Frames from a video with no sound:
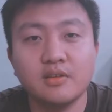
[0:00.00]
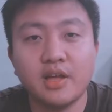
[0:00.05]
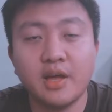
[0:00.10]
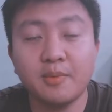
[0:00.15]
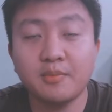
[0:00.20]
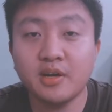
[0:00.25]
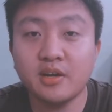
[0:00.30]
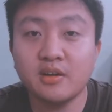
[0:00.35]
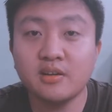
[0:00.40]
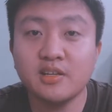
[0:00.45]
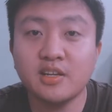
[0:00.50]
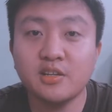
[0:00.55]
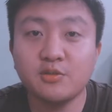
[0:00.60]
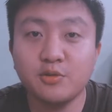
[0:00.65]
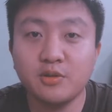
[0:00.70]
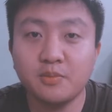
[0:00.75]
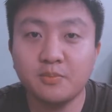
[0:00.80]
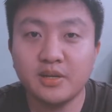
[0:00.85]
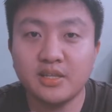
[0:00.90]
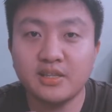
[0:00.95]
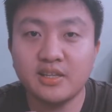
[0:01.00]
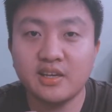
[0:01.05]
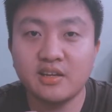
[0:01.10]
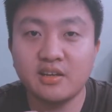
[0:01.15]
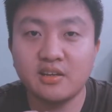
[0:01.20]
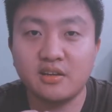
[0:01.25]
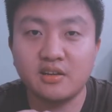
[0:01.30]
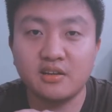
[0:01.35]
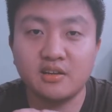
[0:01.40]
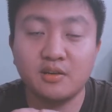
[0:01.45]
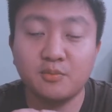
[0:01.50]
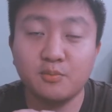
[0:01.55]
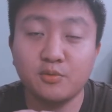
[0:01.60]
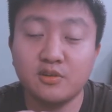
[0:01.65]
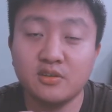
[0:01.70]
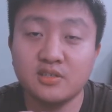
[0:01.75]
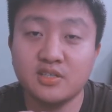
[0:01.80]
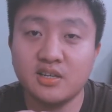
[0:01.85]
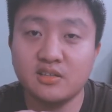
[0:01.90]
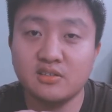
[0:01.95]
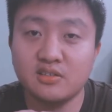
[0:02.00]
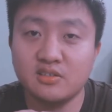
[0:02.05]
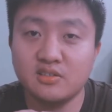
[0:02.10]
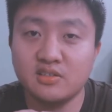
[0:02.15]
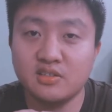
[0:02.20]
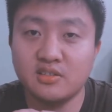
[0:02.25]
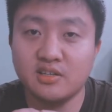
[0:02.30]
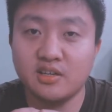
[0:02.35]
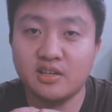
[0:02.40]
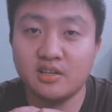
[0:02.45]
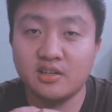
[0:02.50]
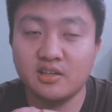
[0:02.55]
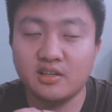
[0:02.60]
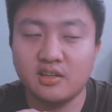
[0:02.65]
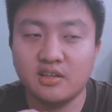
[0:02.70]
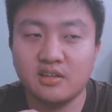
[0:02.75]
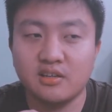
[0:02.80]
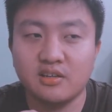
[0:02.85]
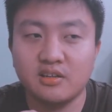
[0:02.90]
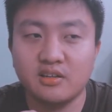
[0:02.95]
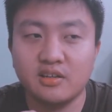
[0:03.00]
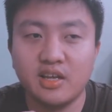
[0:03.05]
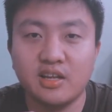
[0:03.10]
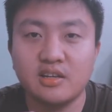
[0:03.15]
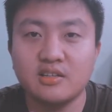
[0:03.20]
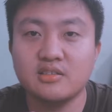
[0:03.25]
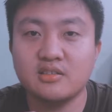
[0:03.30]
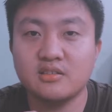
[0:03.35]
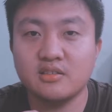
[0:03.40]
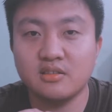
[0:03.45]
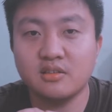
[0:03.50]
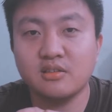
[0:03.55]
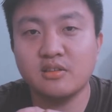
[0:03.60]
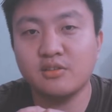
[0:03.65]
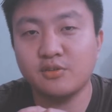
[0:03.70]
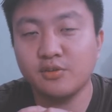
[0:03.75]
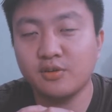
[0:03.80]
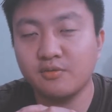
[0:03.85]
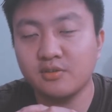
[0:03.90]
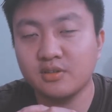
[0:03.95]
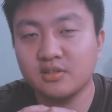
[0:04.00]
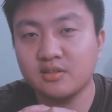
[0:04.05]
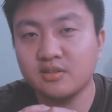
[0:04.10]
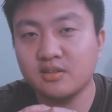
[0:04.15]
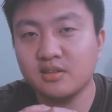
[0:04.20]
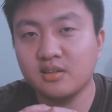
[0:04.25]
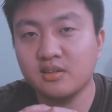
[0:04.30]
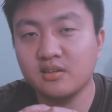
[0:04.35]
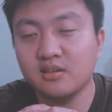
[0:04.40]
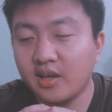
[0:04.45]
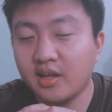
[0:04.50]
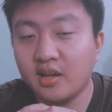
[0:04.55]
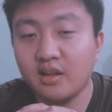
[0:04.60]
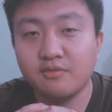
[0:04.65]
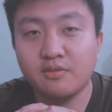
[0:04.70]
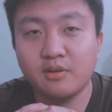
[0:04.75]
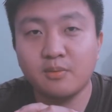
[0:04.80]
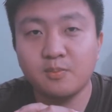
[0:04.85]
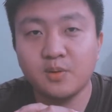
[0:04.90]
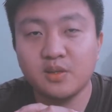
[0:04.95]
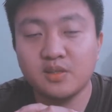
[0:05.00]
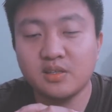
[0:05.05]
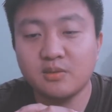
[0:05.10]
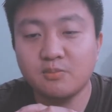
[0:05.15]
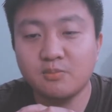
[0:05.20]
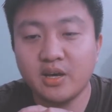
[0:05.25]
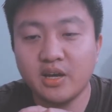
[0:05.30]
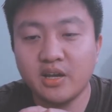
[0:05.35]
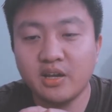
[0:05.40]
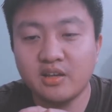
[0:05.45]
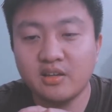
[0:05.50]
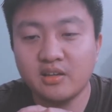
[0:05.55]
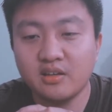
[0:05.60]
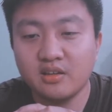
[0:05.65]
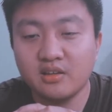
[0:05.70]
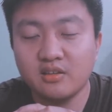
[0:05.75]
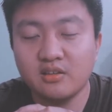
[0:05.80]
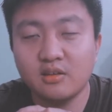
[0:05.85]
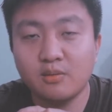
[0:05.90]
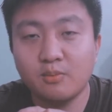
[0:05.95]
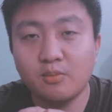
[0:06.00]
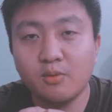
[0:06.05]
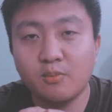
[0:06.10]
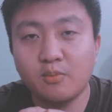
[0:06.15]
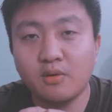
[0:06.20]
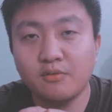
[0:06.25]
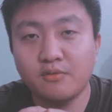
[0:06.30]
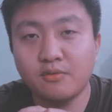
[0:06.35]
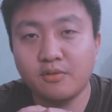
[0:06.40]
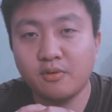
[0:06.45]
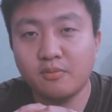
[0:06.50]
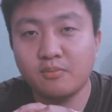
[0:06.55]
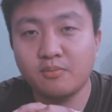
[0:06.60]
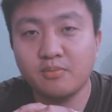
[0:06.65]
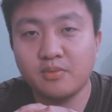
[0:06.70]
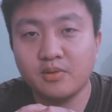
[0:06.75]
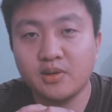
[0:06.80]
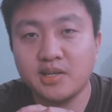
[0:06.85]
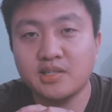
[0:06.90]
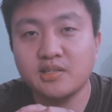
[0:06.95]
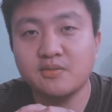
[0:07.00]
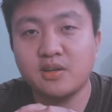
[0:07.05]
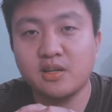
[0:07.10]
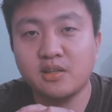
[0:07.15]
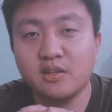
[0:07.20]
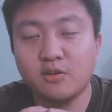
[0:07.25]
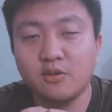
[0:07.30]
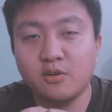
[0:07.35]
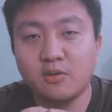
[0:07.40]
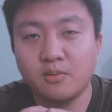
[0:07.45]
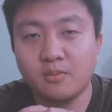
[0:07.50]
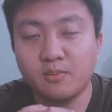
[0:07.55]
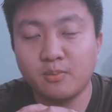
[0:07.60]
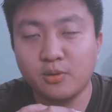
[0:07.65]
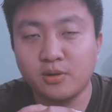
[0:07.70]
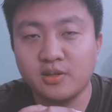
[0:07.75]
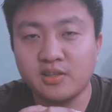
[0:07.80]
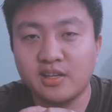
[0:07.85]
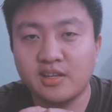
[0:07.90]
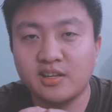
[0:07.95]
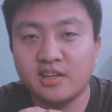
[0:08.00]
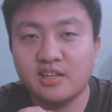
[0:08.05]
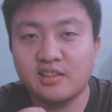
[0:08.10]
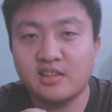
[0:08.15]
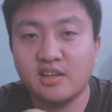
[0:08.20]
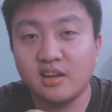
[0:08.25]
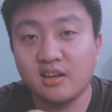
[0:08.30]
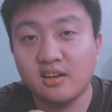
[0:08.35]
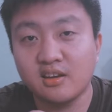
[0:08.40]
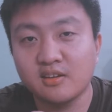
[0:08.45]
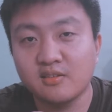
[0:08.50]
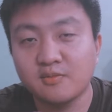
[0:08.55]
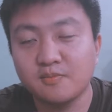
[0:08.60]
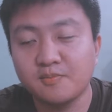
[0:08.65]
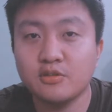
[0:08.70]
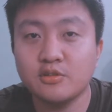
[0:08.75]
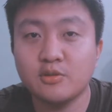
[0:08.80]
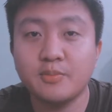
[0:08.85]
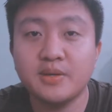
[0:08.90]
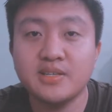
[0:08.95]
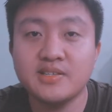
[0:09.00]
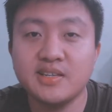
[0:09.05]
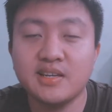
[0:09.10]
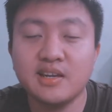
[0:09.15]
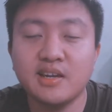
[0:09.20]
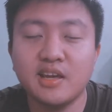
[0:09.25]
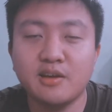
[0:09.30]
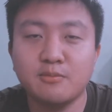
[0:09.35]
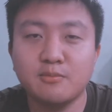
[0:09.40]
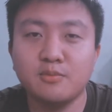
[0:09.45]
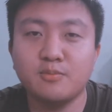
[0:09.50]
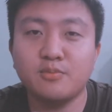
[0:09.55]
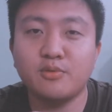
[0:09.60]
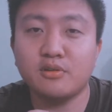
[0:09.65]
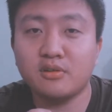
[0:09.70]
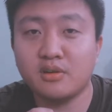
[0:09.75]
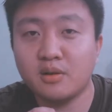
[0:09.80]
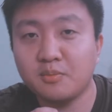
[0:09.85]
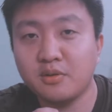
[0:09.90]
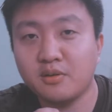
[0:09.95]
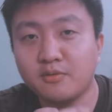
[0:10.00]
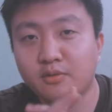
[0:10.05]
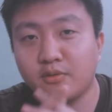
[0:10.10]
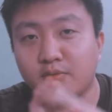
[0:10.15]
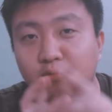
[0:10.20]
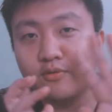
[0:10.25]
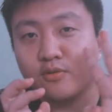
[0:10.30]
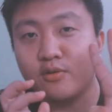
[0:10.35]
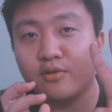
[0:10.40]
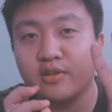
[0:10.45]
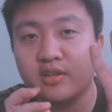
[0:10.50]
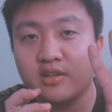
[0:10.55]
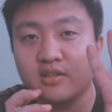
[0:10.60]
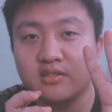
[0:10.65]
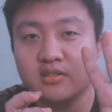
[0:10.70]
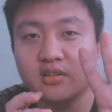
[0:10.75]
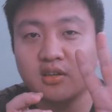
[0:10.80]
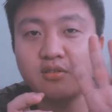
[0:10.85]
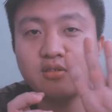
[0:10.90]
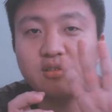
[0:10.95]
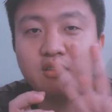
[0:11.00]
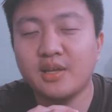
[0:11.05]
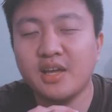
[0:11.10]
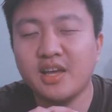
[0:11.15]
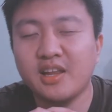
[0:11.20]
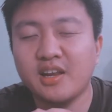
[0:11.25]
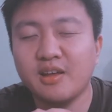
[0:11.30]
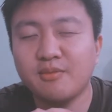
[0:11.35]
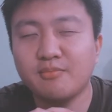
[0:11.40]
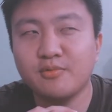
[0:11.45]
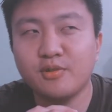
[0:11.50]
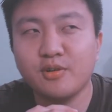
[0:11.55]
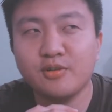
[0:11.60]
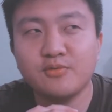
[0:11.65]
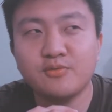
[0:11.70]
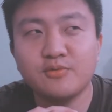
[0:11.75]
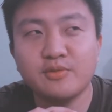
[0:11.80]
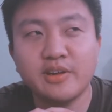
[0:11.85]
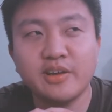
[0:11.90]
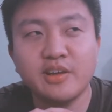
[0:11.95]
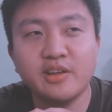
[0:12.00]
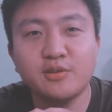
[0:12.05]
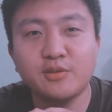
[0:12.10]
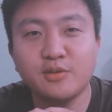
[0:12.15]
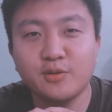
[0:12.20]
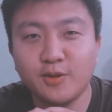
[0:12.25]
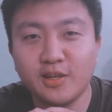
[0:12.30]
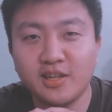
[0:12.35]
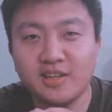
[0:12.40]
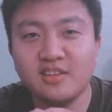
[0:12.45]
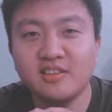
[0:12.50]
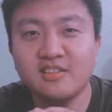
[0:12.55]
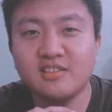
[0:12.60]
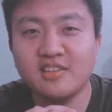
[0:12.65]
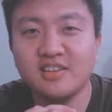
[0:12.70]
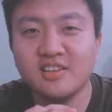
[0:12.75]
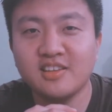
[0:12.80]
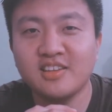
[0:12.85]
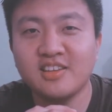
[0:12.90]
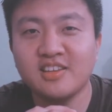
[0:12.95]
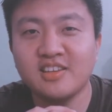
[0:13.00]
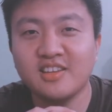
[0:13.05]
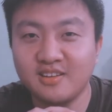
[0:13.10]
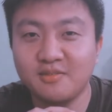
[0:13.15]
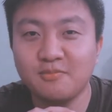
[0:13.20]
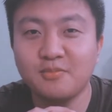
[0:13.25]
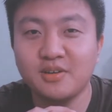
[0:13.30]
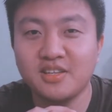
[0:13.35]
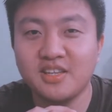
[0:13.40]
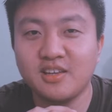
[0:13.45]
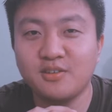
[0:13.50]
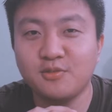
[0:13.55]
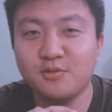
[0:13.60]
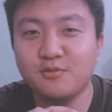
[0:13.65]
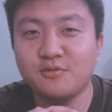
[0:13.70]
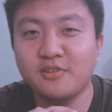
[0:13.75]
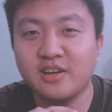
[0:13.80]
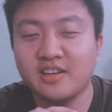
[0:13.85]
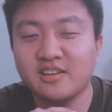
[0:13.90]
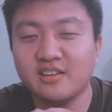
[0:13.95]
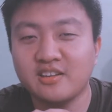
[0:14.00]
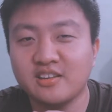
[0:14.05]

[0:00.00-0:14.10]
I'm currently doing BTech in Computer Science Engineering in Nerist University and have completed my diploma from Rajiv Gandhi Government Polytechnic, Itanagar. So basically I've been programming for 4 years now and I'm not really good at it, but I do fine.